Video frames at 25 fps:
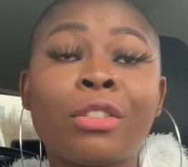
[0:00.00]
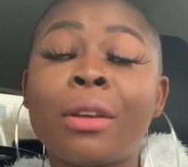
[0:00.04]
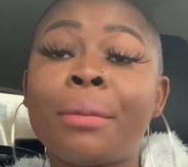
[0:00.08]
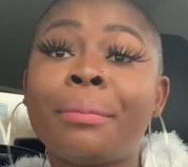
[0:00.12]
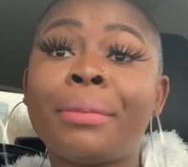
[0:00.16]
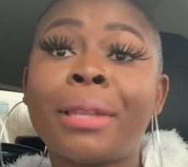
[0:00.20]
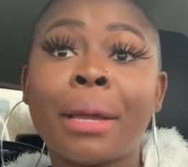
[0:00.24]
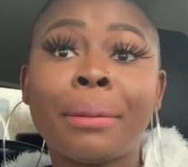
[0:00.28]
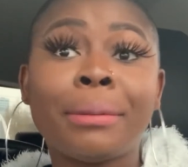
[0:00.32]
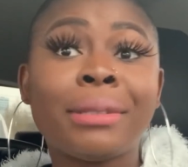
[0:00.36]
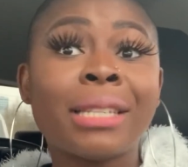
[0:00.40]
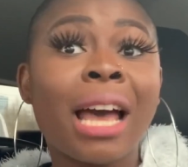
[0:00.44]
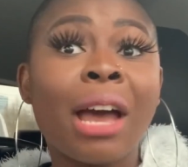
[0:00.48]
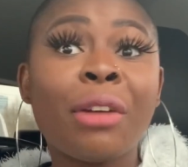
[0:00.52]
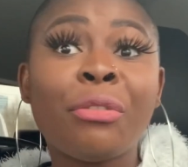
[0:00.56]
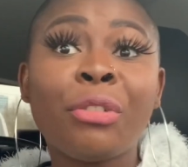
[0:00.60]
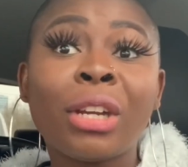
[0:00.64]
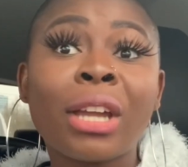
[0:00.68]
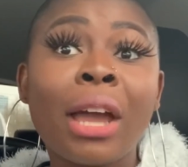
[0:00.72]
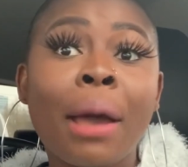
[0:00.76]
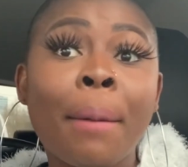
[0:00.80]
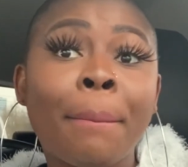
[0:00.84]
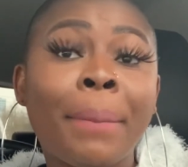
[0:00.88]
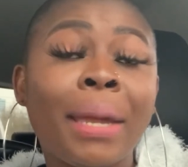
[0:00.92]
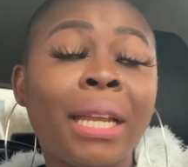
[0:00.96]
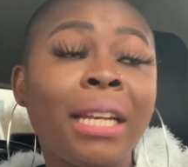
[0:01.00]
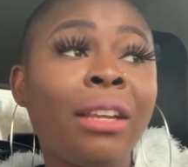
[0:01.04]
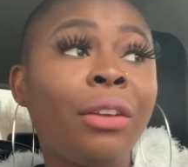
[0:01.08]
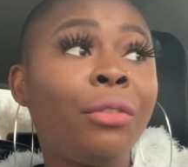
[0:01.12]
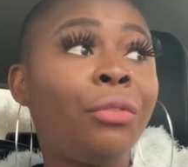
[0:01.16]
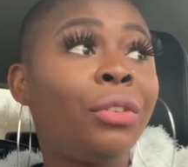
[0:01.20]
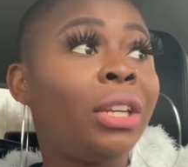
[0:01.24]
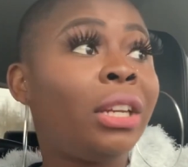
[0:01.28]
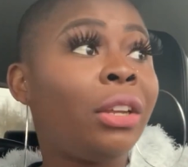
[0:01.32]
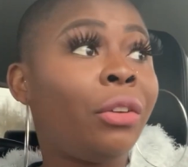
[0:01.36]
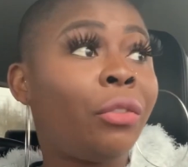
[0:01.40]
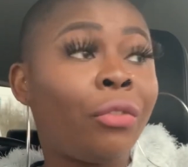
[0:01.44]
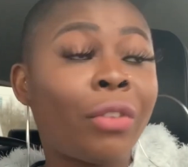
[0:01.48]
Sometimes African men
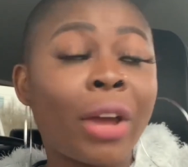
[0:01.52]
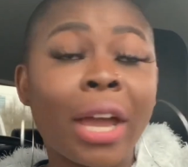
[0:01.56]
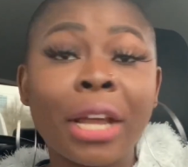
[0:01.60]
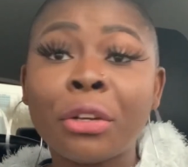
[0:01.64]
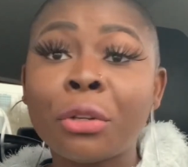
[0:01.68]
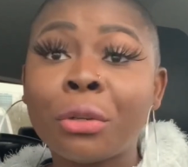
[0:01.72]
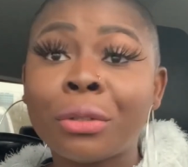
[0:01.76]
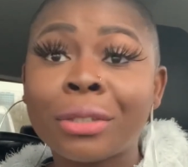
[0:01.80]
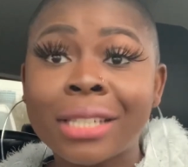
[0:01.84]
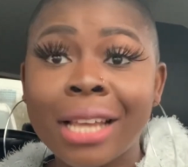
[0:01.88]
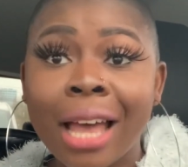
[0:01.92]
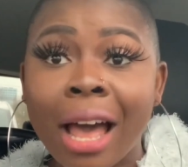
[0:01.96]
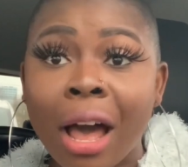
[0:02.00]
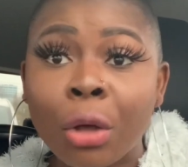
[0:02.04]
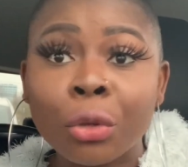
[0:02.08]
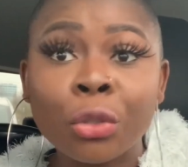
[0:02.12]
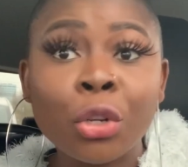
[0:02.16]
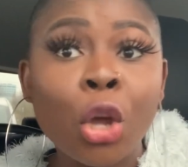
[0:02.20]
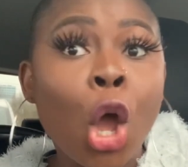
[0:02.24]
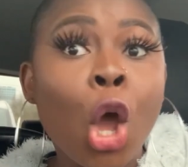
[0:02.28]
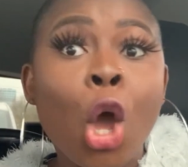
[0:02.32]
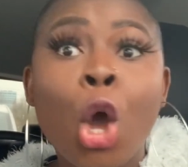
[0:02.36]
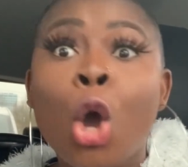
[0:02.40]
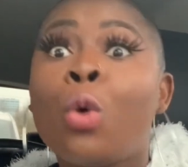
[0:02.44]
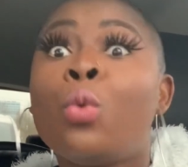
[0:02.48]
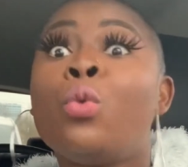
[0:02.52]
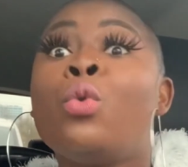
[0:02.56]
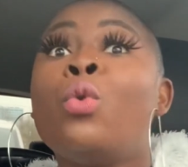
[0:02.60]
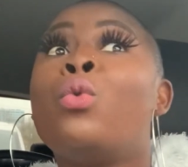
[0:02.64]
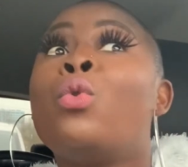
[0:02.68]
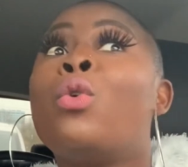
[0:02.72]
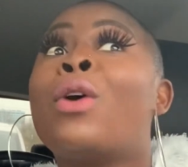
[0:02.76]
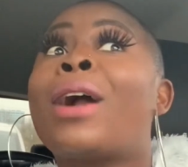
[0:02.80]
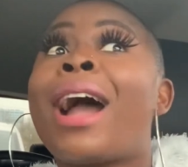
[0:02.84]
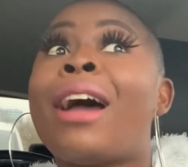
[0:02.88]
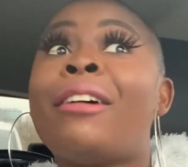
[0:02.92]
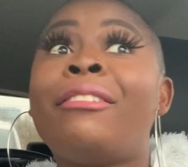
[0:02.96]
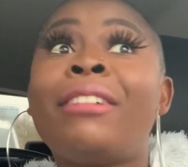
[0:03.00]
even invite us out, we
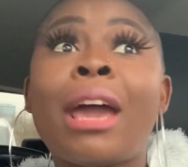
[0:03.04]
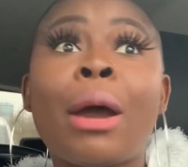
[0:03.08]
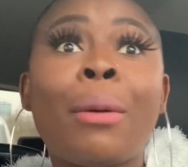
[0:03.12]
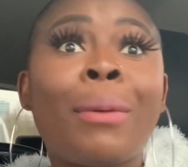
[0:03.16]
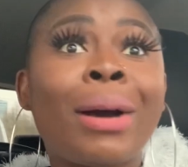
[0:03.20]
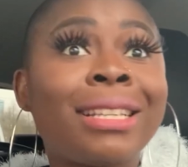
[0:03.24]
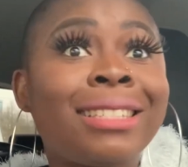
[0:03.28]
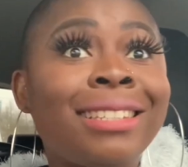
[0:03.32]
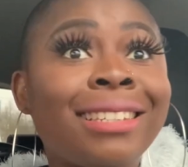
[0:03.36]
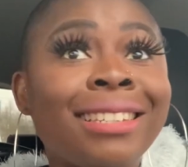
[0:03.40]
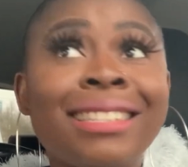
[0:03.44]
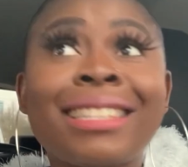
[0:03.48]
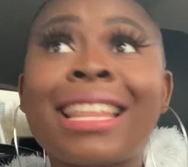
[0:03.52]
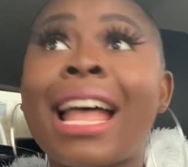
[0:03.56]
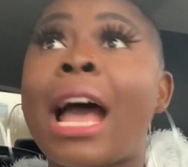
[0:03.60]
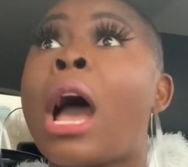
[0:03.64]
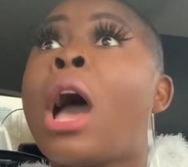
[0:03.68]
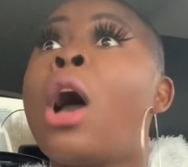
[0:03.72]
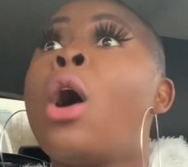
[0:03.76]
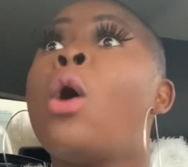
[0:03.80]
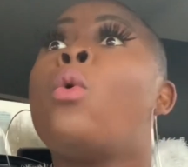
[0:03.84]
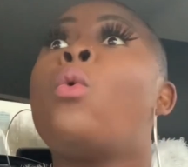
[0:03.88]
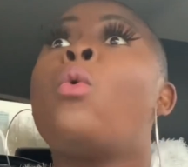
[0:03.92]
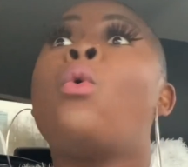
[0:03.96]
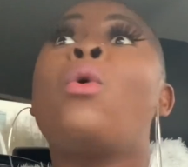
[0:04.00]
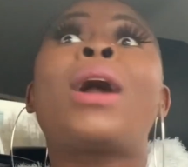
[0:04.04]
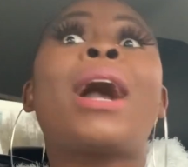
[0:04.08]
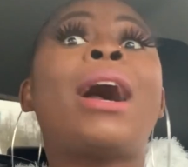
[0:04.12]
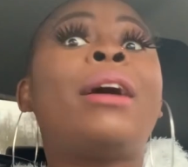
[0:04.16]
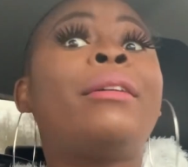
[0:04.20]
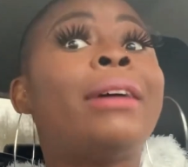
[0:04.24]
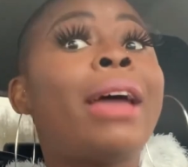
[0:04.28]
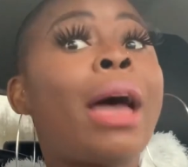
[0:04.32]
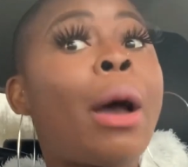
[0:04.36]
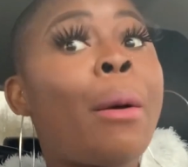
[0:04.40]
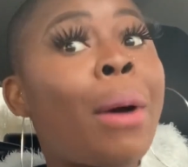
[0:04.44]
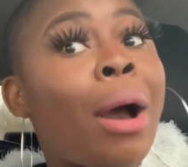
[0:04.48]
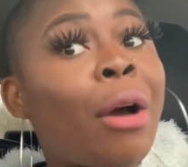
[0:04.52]
will carry our sister, we'll
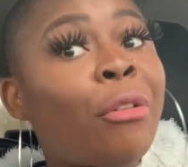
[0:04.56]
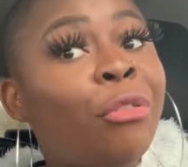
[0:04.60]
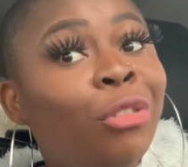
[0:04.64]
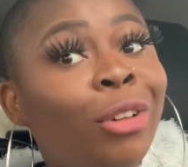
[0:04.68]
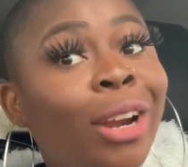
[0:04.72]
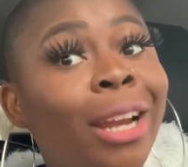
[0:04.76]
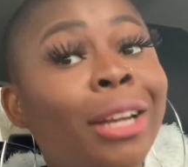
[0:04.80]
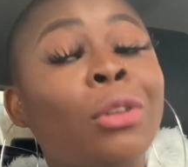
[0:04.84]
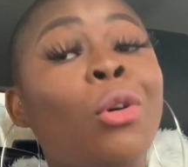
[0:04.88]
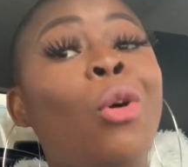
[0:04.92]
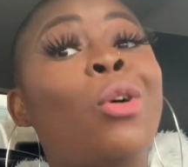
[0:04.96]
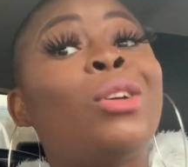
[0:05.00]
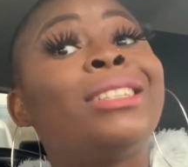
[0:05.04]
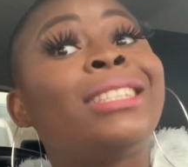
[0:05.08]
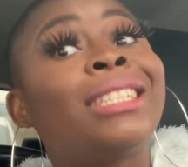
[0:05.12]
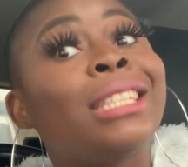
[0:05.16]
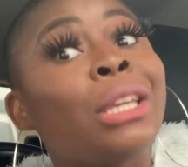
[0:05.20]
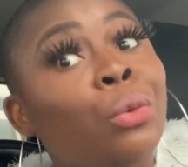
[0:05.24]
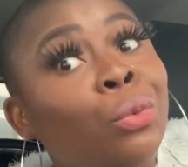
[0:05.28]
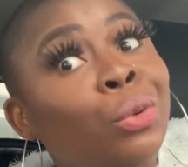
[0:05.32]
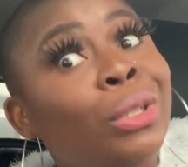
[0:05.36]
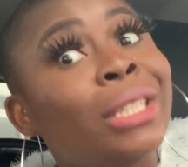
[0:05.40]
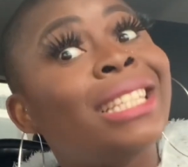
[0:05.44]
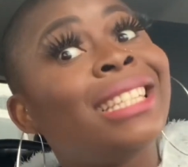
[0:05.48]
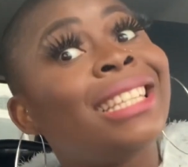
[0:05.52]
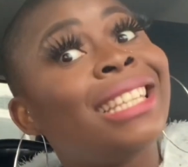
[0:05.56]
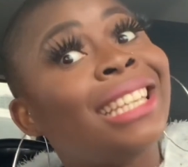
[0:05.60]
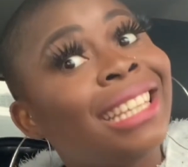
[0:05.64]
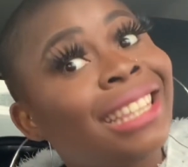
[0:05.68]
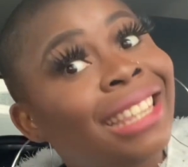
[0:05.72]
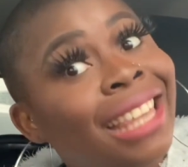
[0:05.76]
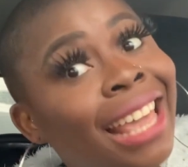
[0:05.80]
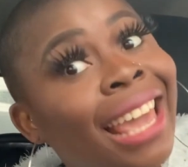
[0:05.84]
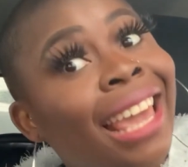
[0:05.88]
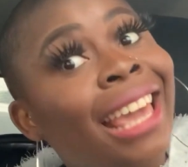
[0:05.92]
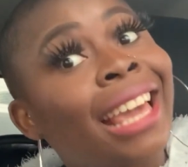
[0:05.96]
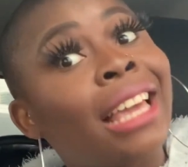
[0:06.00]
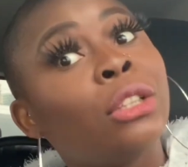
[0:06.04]
carry our friend until we still
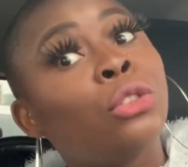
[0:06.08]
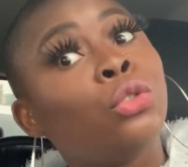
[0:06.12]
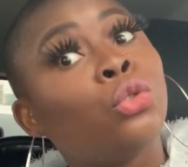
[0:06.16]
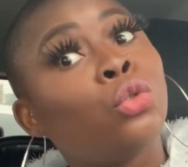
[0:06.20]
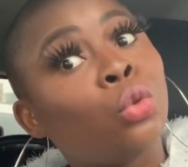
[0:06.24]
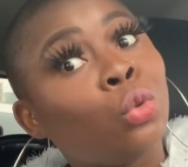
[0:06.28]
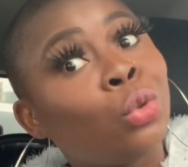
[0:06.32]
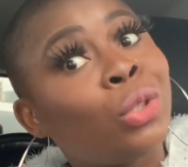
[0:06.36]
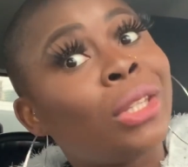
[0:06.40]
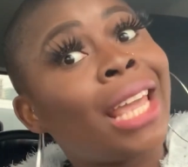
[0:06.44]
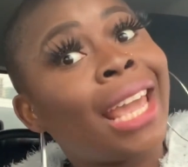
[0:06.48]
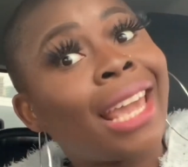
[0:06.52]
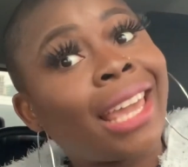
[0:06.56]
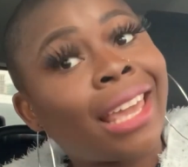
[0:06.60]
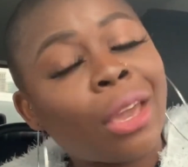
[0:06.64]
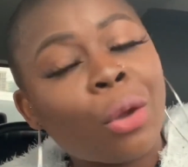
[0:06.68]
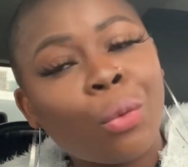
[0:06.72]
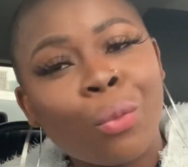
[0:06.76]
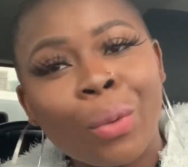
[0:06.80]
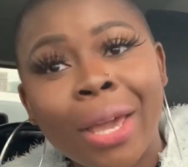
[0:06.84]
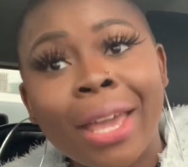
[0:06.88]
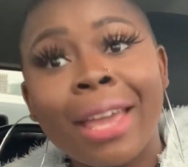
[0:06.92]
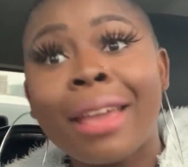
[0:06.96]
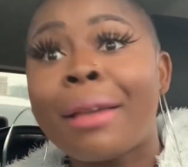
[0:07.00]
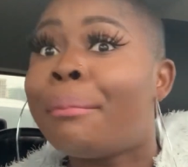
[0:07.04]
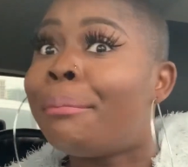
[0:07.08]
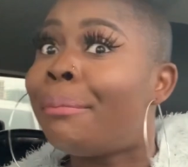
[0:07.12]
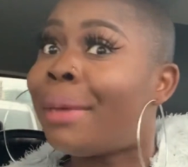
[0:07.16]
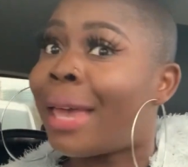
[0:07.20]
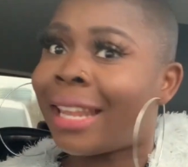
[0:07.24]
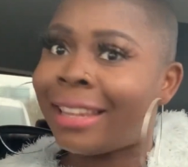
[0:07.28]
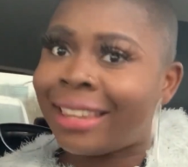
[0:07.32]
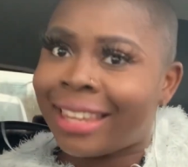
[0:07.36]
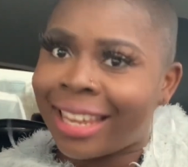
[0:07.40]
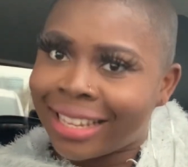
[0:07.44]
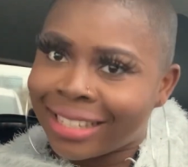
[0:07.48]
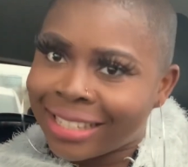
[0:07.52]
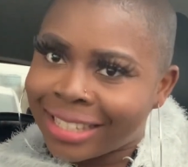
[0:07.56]
take away,
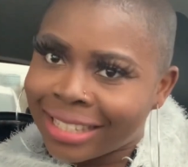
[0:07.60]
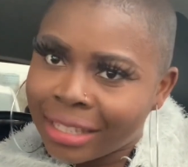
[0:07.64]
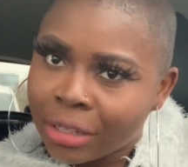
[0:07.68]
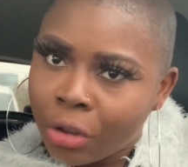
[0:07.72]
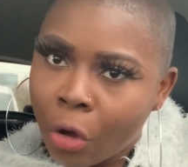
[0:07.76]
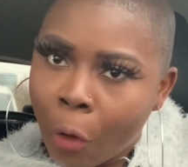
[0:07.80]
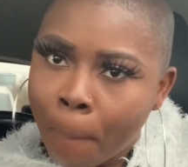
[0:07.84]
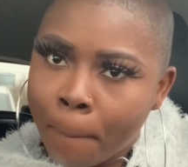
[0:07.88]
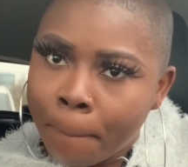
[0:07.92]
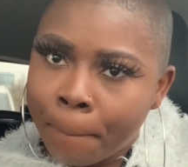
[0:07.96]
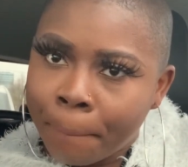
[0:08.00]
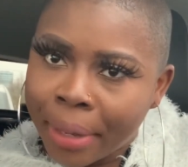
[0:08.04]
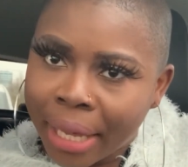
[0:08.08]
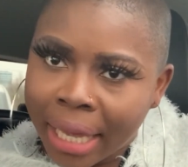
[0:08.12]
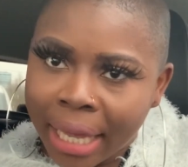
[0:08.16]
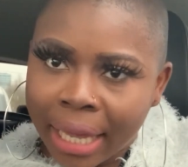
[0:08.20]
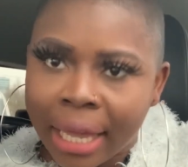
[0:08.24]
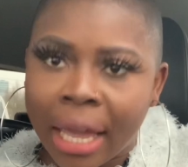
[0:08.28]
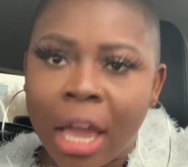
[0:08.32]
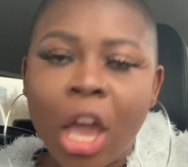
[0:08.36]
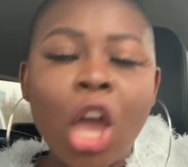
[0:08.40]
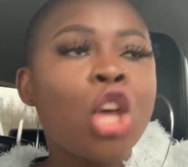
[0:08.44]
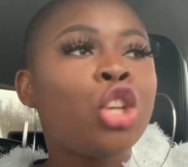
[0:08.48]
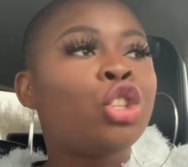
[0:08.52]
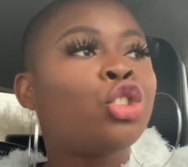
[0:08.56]
but they still pay.